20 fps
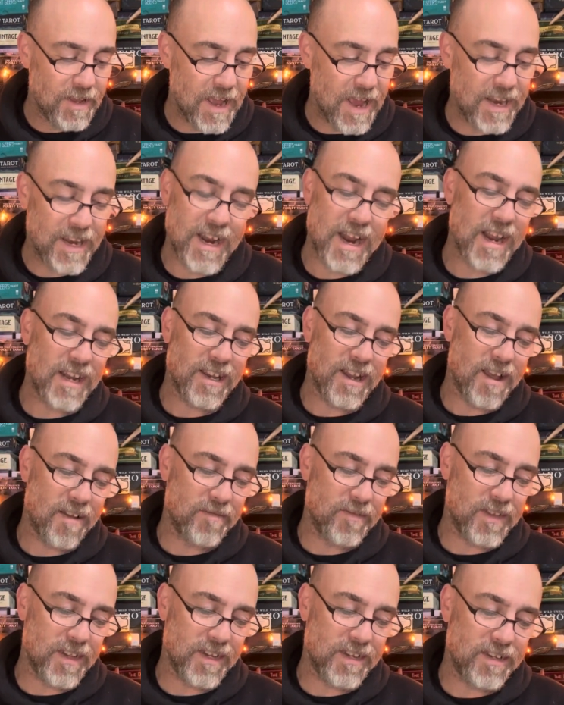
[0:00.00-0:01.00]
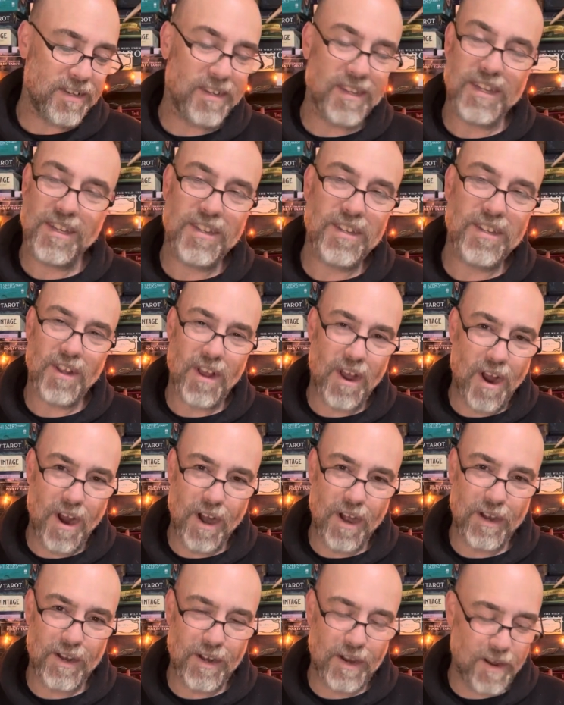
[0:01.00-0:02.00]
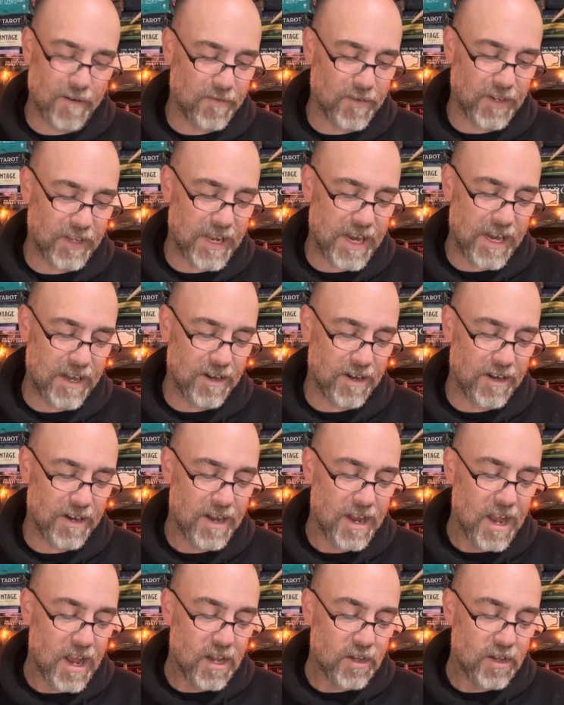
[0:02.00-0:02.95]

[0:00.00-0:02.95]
And I love this. This heart of a leader,